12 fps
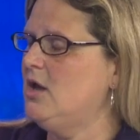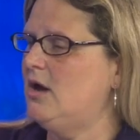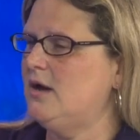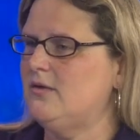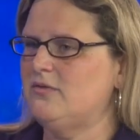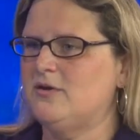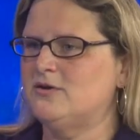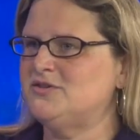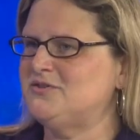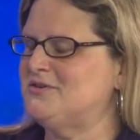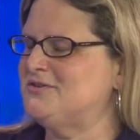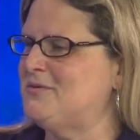Uh,
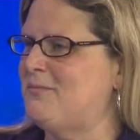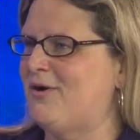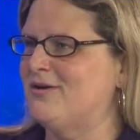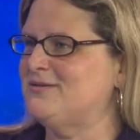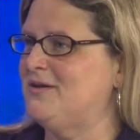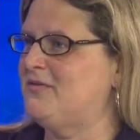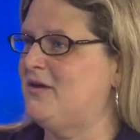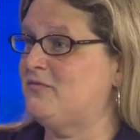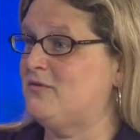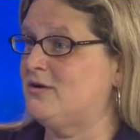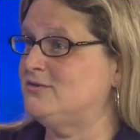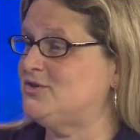there's there's some parks out there
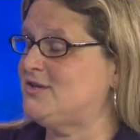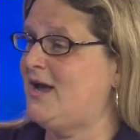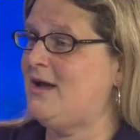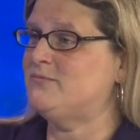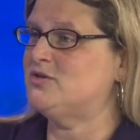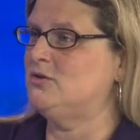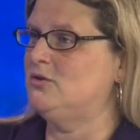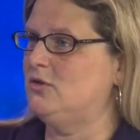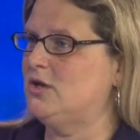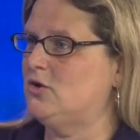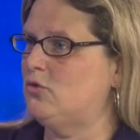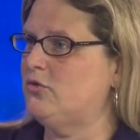that are just
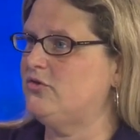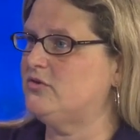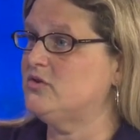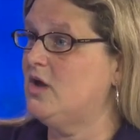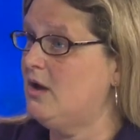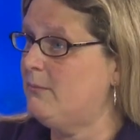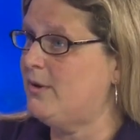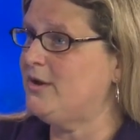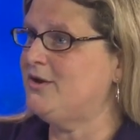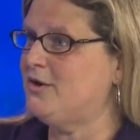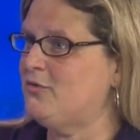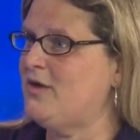absolutely gorgeous, but
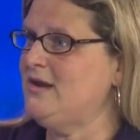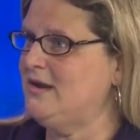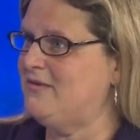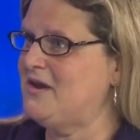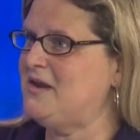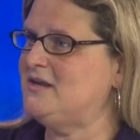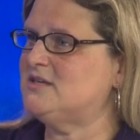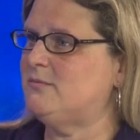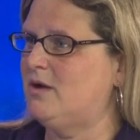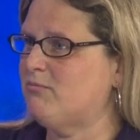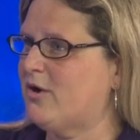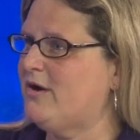you know they they need some
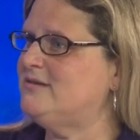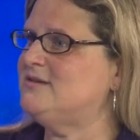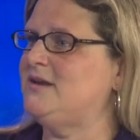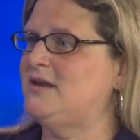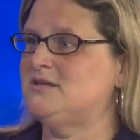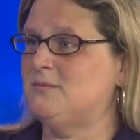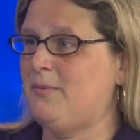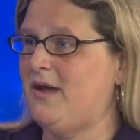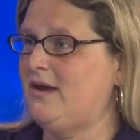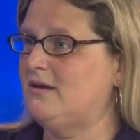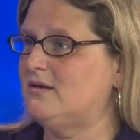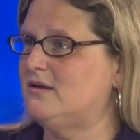upgrades, they need some
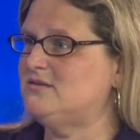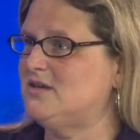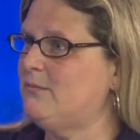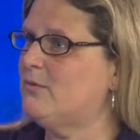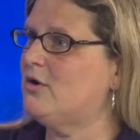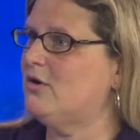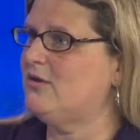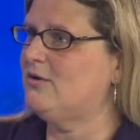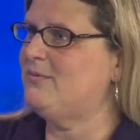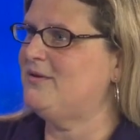paint, and some are a little, little